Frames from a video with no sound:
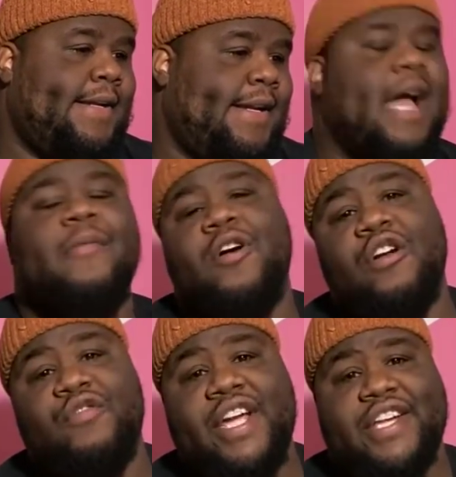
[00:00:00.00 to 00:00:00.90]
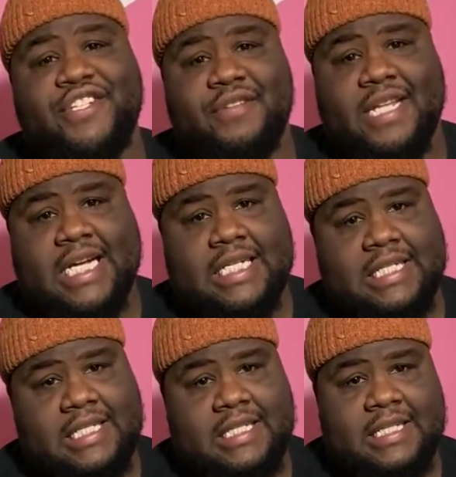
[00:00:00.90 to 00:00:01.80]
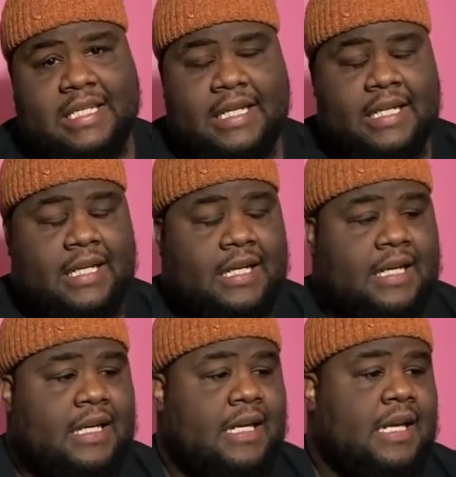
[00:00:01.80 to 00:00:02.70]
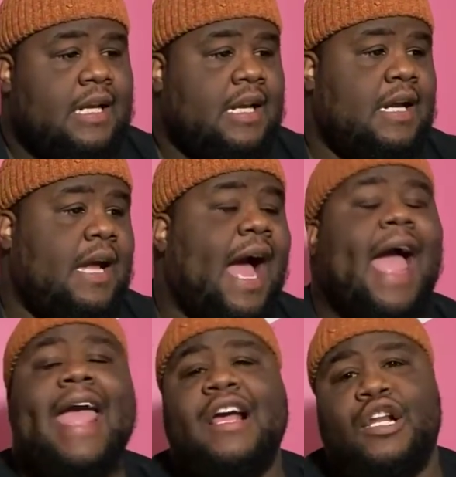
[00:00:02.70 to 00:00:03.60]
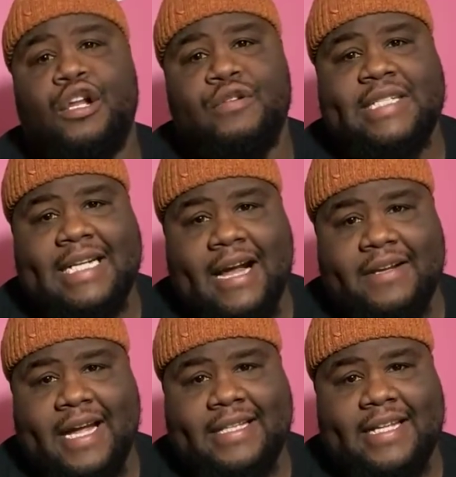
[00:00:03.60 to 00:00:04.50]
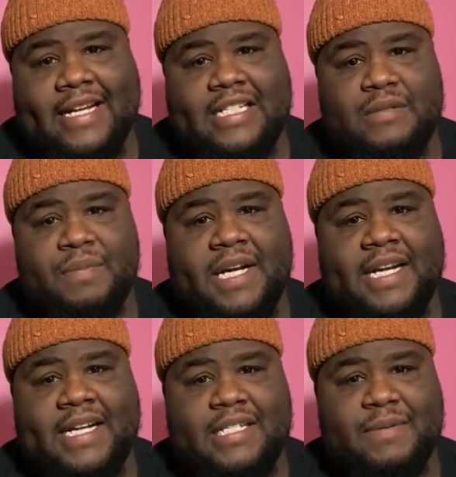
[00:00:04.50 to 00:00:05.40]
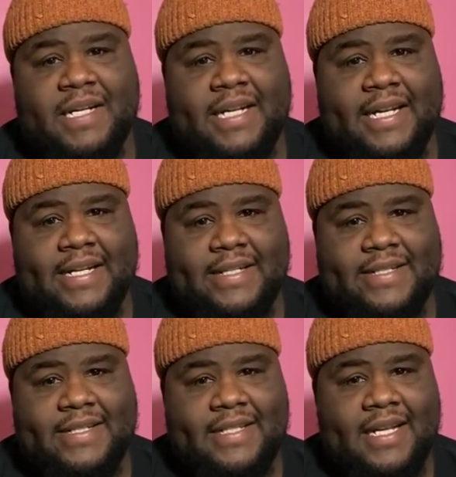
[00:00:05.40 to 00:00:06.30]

I'm going to read you this. I hate closing out like this, but it is what it is.